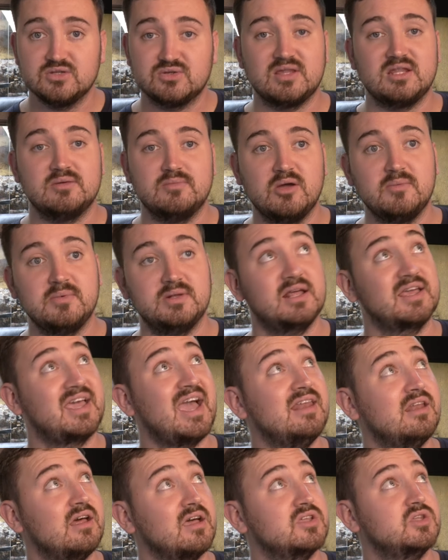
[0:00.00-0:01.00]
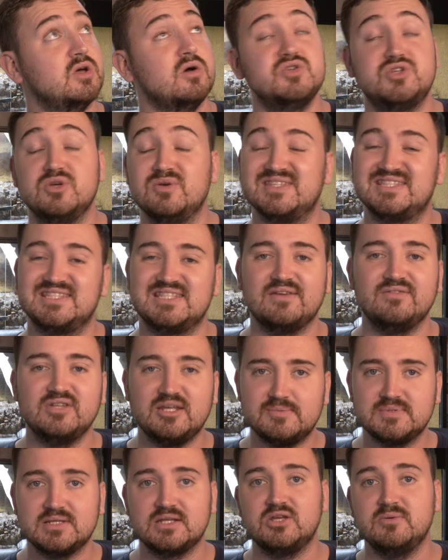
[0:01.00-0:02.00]
So at the moment, again, like I told you, it's
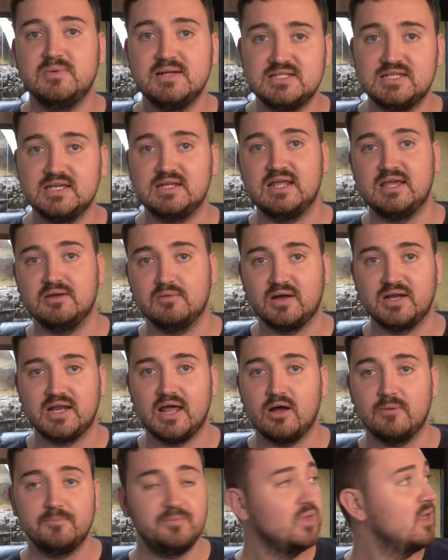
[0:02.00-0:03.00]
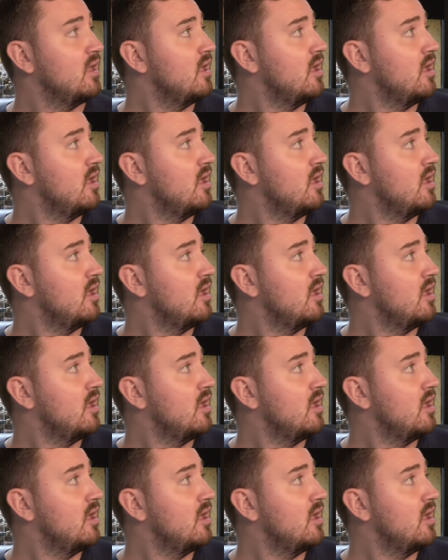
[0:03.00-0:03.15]
70% humidity in here right now,